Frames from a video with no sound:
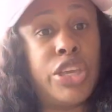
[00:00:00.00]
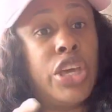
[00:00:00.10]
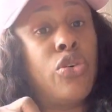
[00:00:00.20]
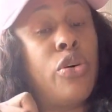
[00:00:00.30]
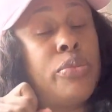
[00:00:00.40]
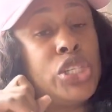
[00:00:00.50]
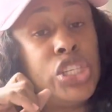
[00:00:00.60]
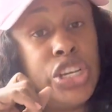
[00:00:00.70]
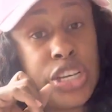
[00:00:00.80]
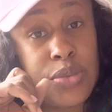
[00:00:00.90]
how
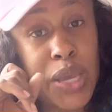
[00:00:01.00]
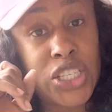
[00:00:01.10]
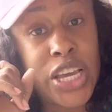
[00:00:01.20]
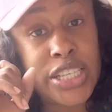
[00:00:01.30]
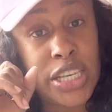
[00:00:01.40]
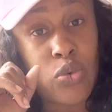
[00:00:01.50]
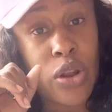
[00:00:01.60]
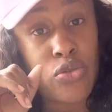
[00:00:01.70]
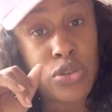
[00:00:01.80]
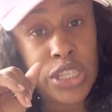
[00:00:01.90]
much years me I try to set
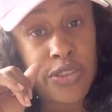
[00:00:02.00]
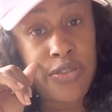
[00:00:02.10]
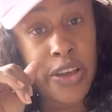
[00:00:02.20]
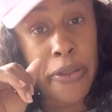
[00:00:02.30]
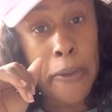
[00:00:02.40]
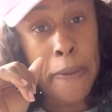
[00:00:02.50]
one routine for?